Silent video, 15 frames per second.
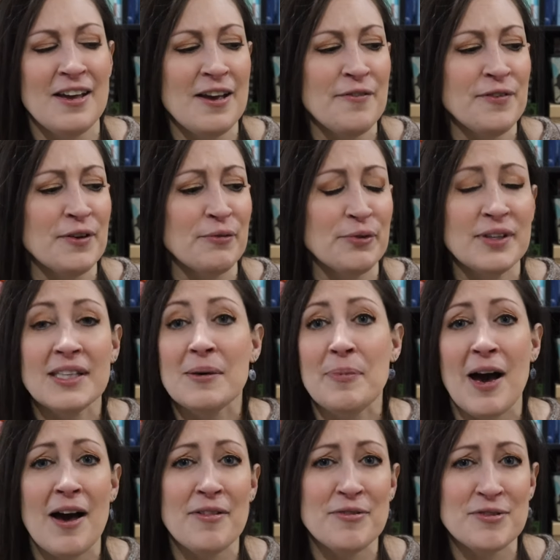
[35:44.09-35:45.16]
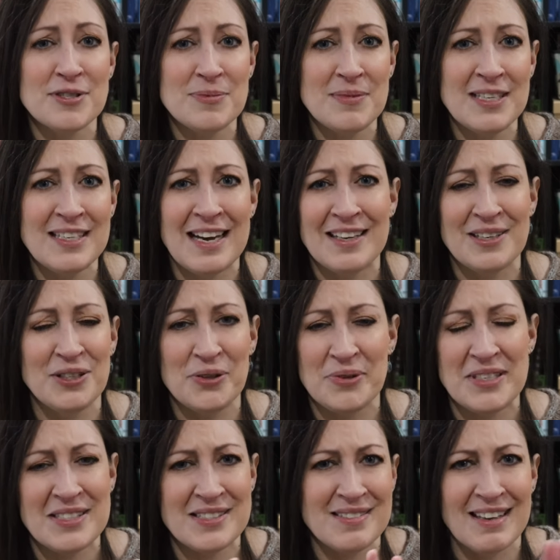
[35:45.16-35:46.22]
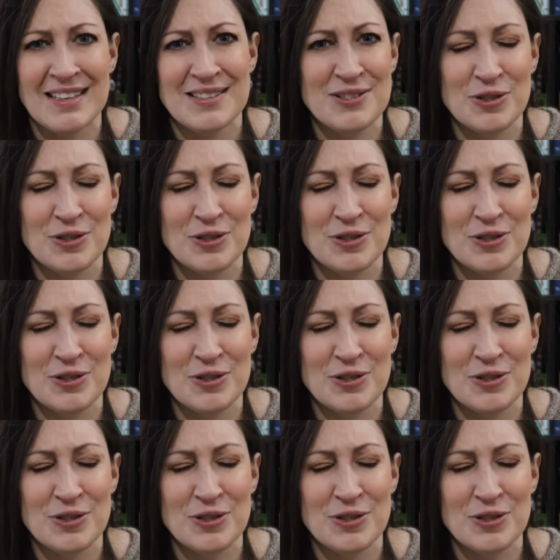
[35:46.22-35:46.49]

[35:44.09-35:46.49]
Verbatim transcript: If it really bothers me, I can always like